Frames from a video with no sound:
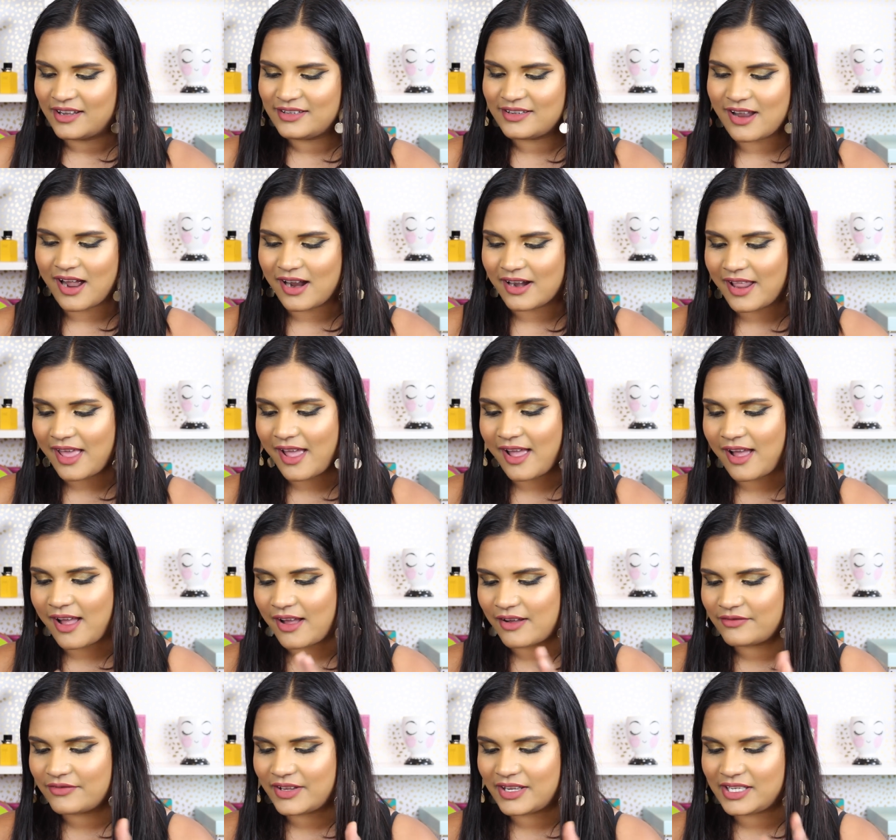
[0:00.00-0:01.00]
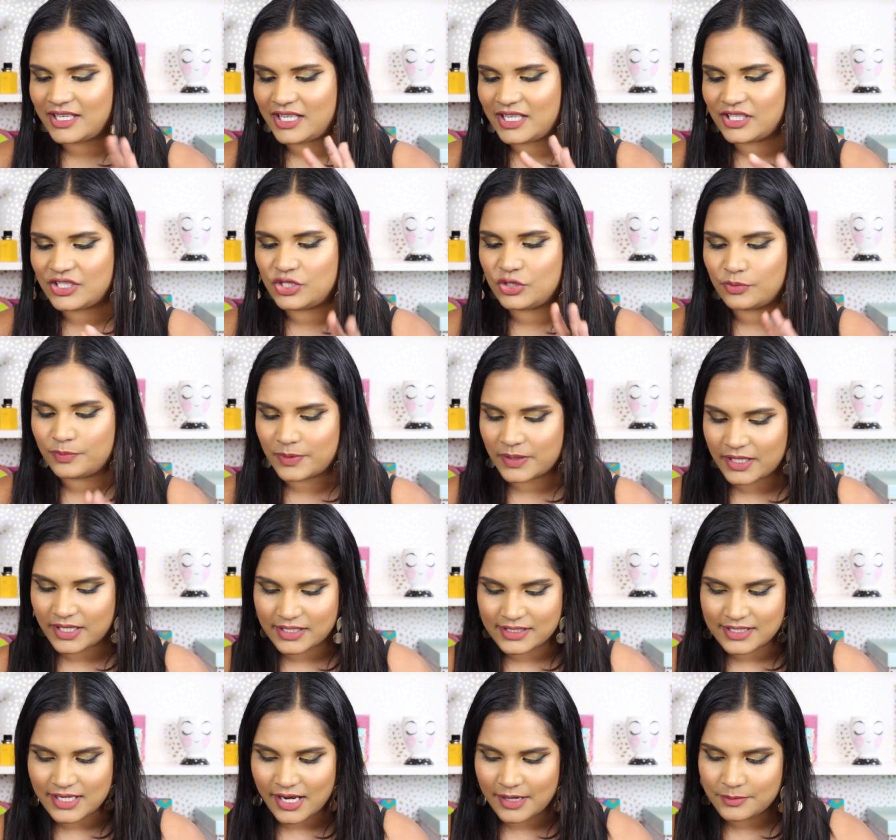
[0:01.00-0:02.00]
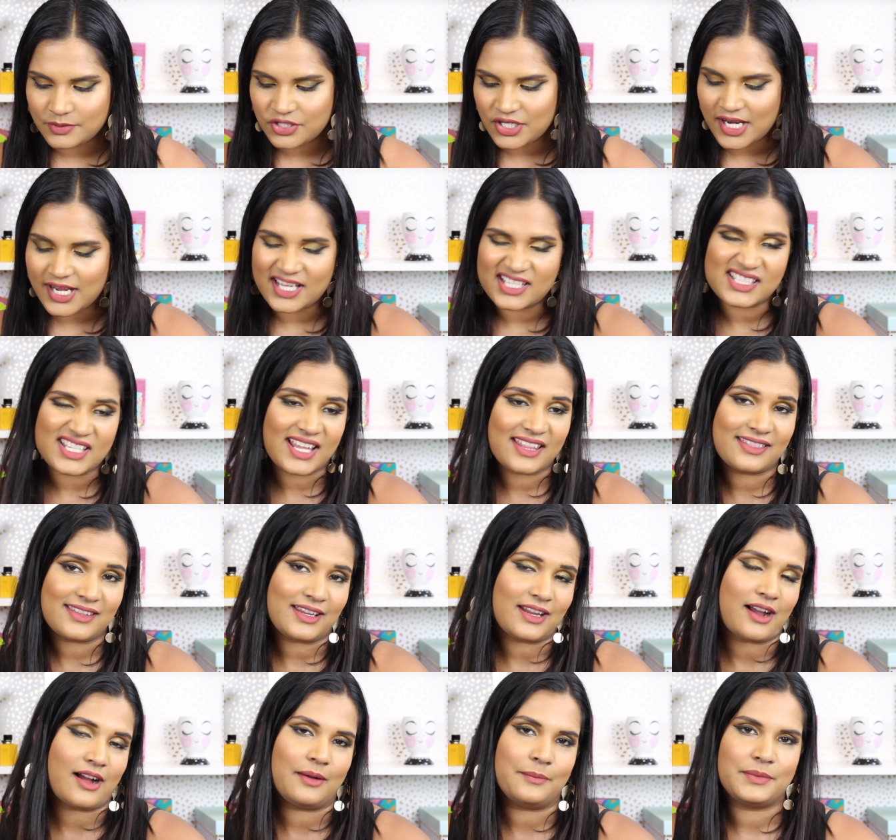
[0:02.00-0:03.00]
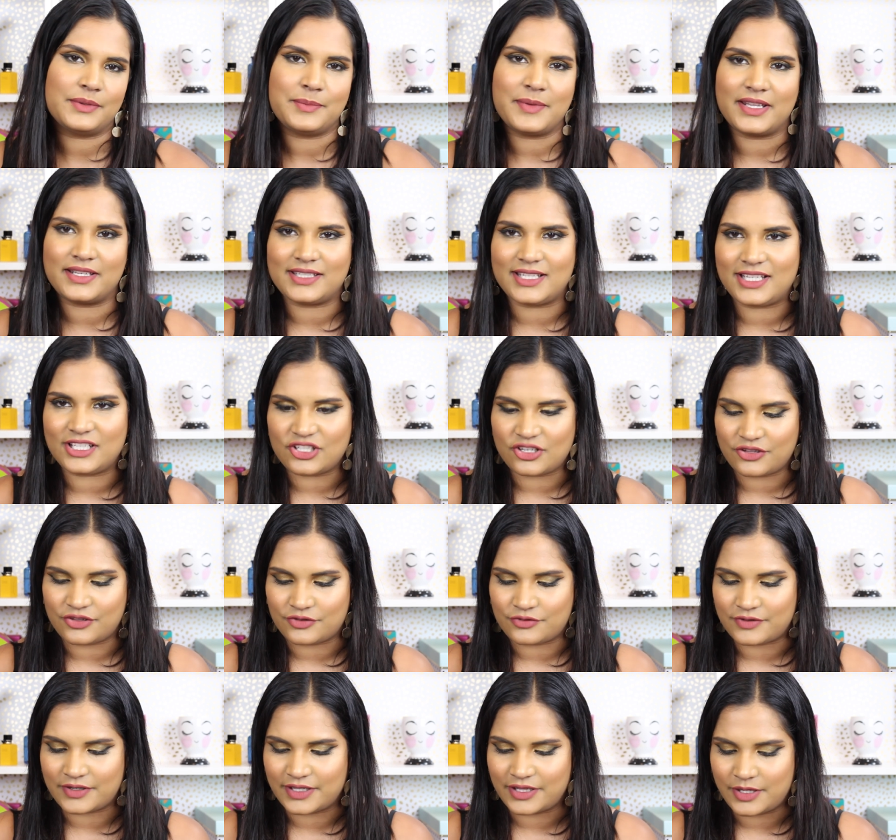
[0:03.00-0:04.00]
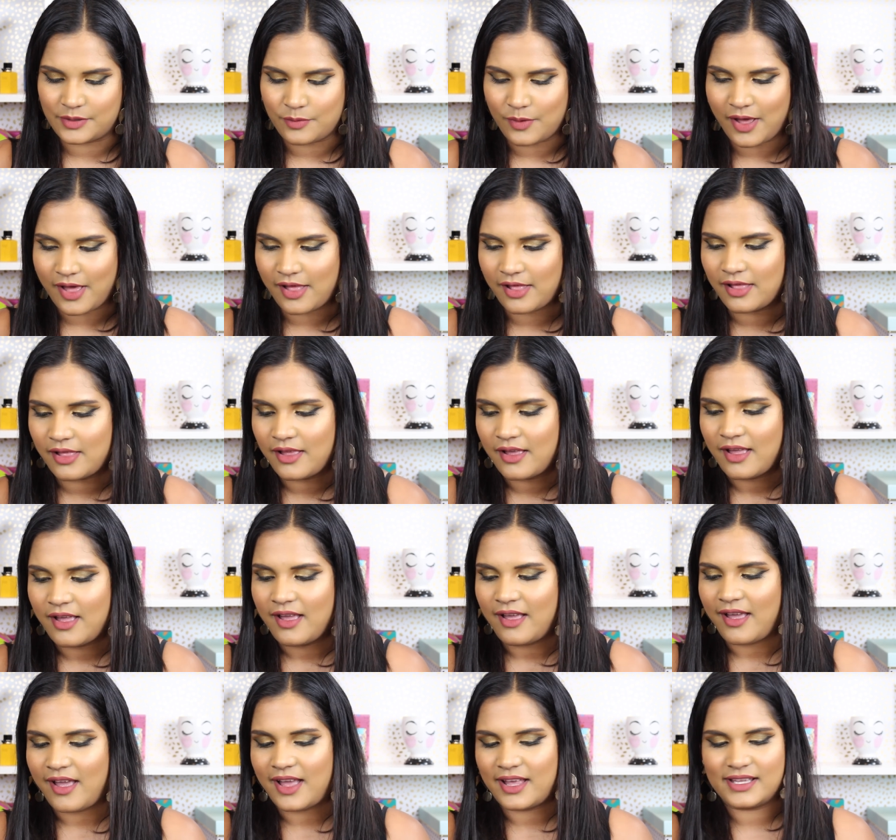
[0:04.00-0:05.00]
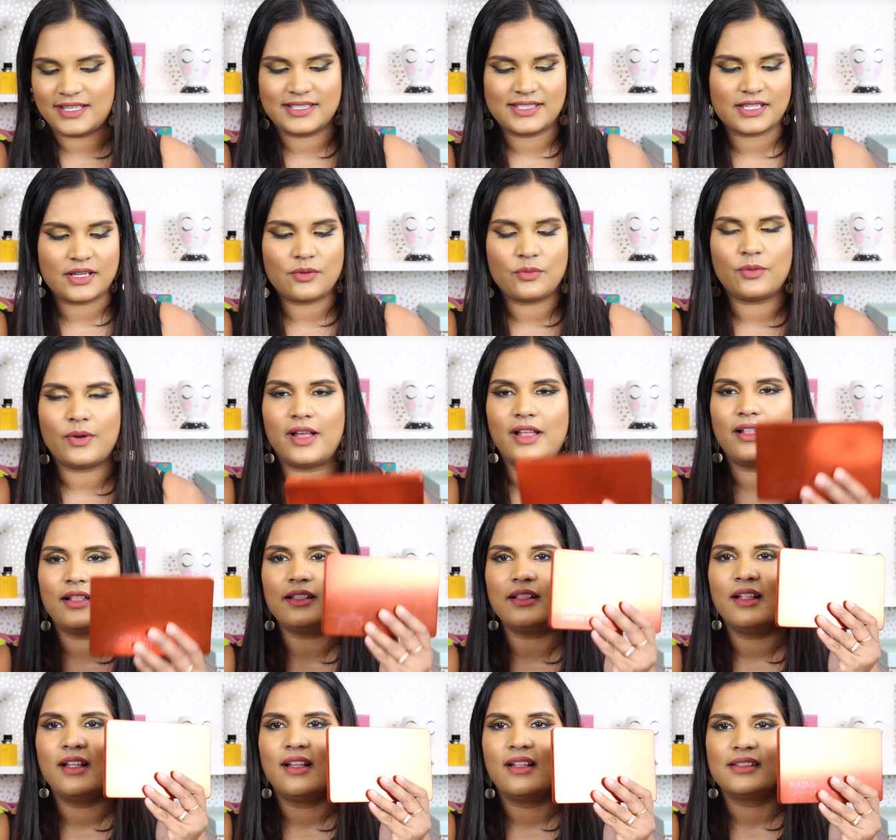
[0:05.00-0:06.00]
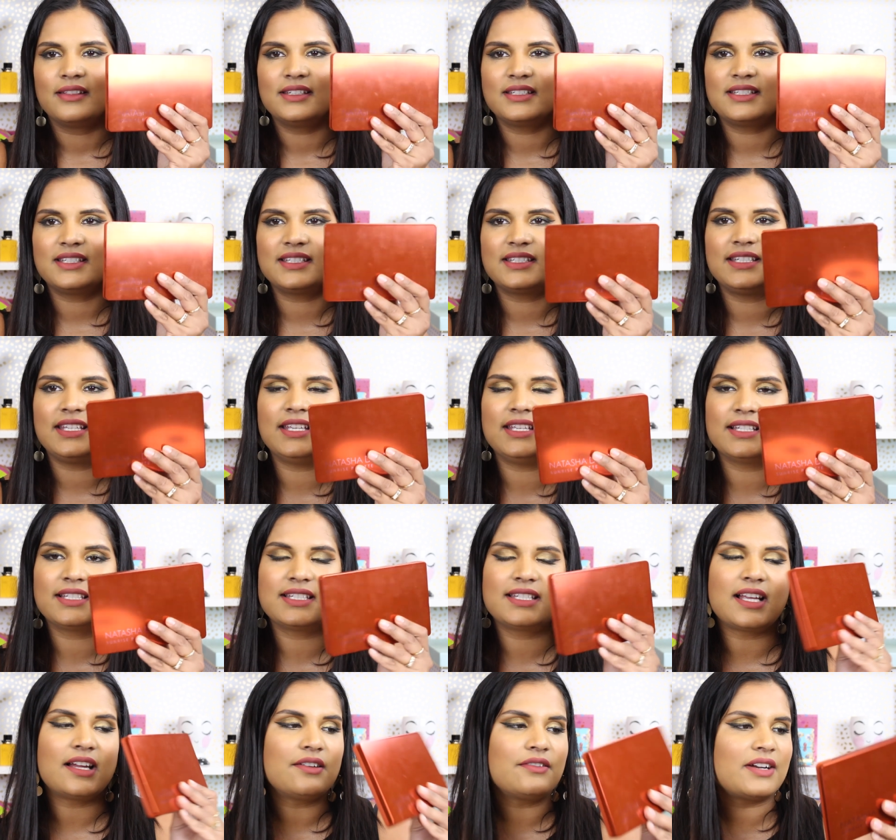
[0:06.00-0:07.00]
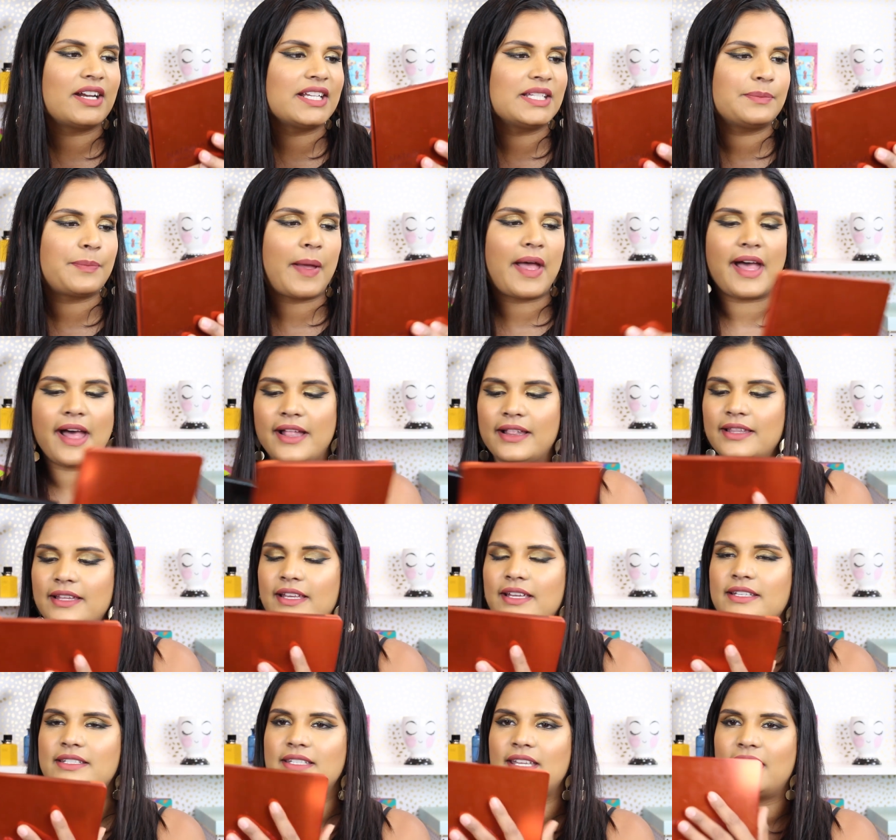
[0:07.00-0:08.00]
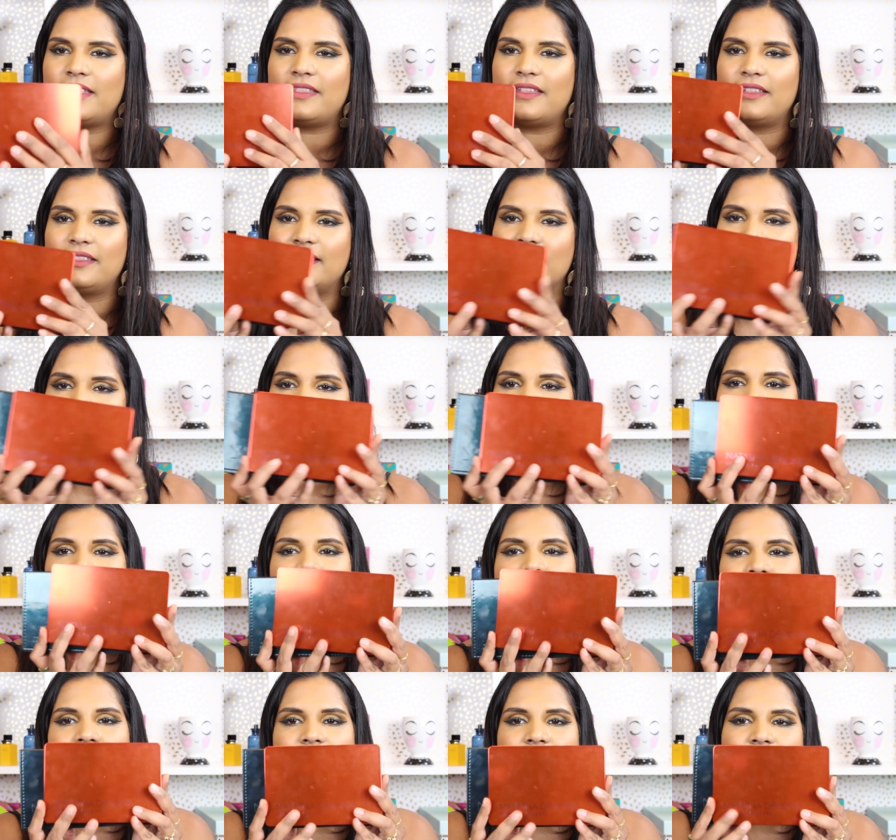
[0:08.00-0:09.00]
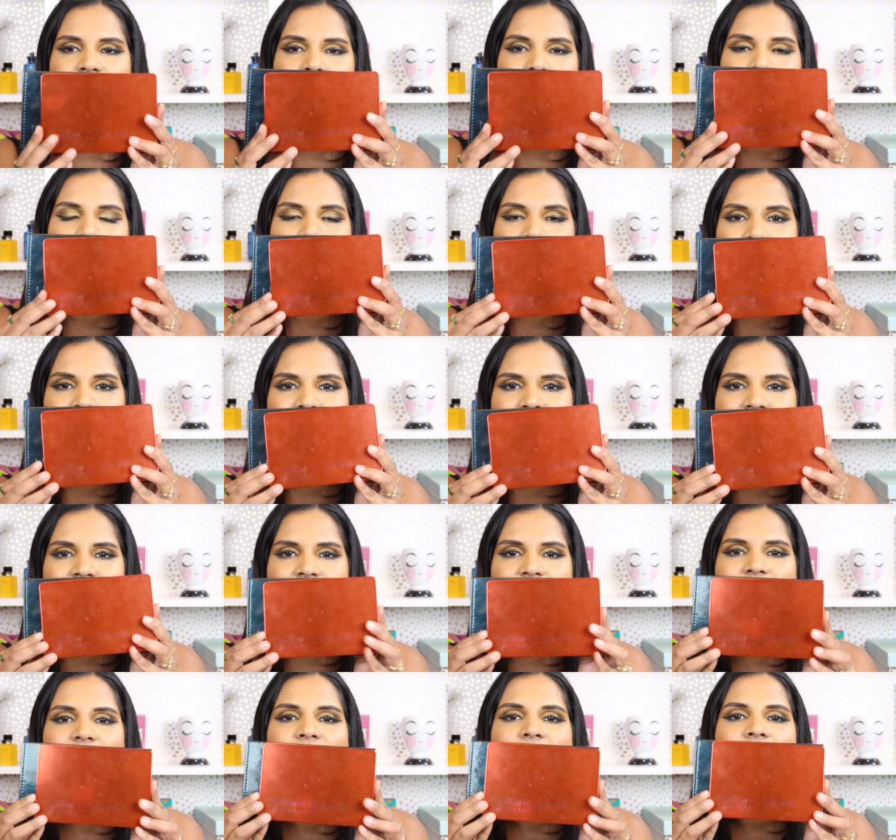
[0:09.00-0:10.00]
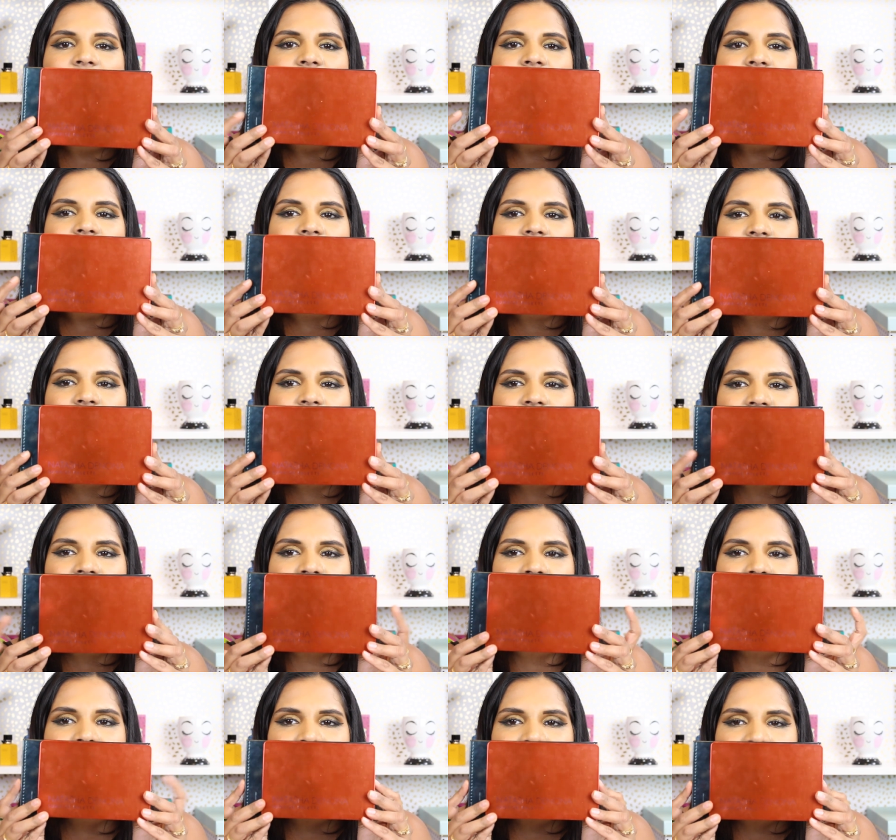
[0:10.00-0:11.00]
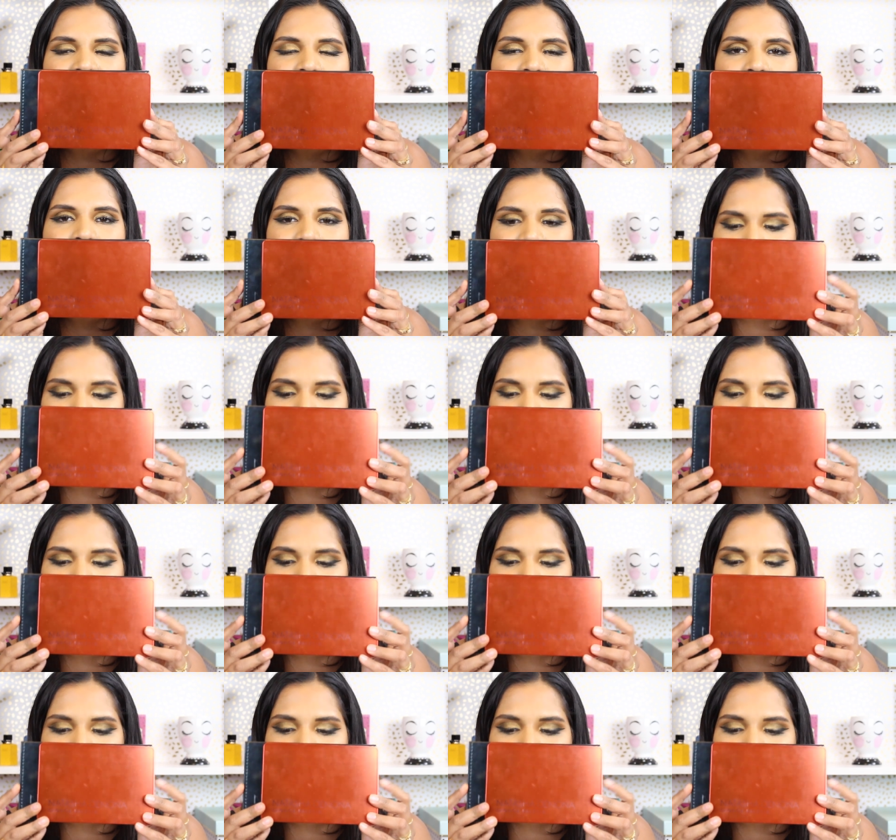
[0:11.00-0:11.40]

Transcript: not have any duplicate type shades, and they complement each other really well as well. This is the Sunrise palette, and then this is a size comparison of it next to the